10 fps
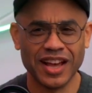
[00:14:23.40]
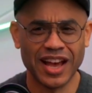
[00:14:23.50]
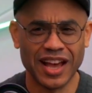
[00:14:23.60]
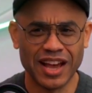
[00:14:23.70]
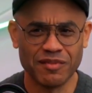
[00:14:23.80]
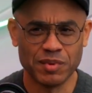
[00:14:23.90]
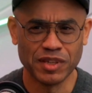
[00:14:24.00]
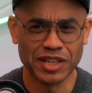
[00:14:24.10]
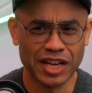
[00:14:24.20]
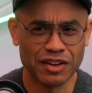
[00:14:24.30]
I've
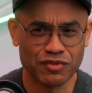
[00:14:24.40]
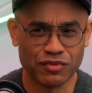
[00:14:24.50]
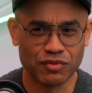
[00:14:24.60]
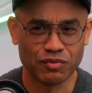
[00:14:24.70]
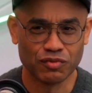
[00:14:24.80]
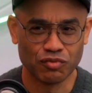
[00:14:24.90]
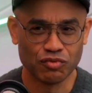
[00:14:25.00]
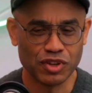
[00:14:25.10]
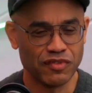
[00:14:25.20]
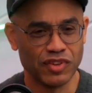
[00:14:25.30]
been kind of
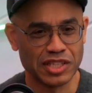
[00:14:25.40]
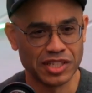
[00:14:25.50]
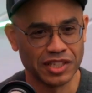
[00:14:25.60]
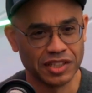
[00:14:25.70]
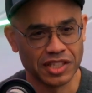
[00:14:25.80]
revisiting